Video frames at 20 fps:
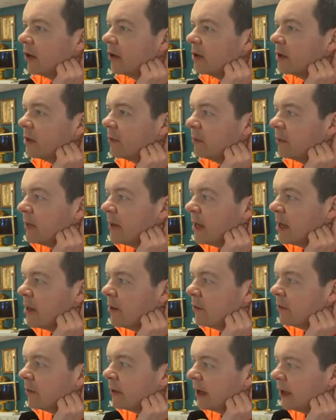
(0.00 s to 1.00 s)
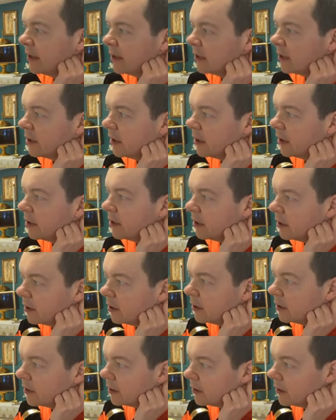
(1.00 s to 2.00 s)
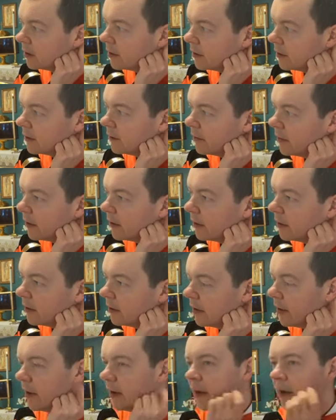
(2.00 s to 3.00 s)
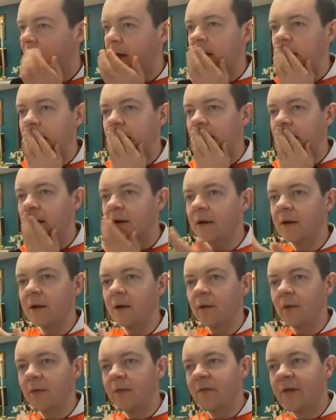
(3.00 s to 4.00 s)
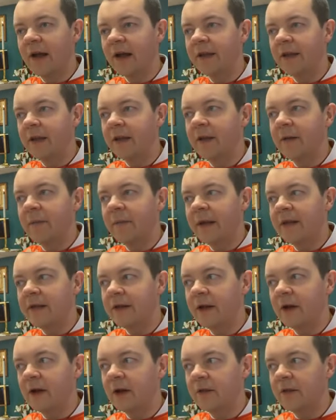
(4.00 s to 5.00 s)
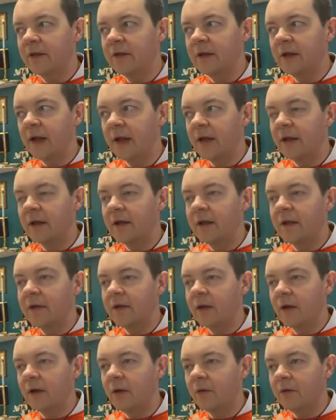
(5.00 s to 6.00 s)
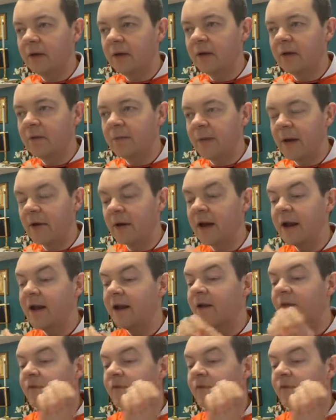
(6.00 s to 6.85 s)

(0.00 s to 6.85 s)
Spirit. Uh, uh, uh, we've got Pentecost today, the Holy Spirit.